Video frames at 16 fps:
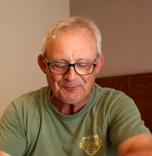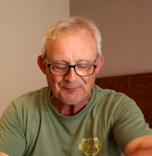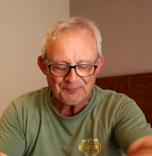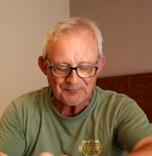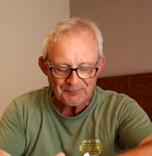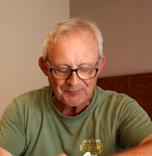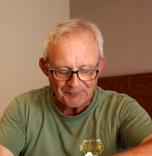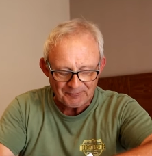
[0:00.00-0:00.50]

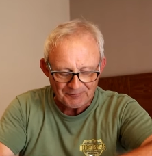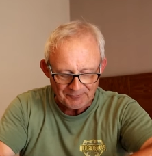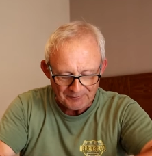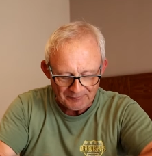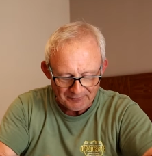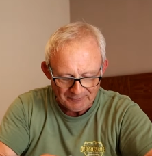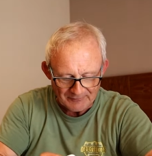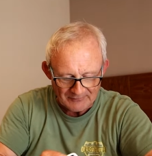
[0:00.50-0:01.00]

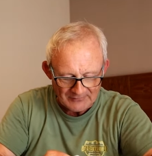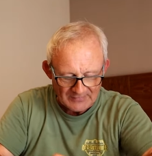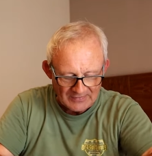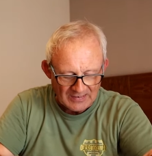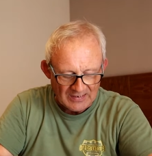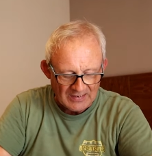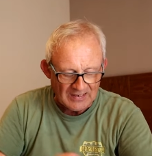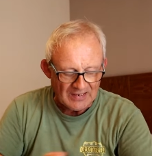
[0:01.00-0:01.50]

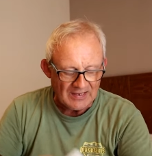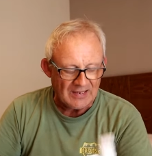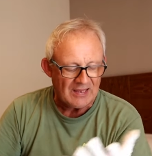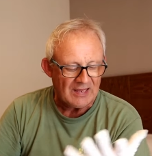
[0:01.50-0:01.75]
Nothing is said.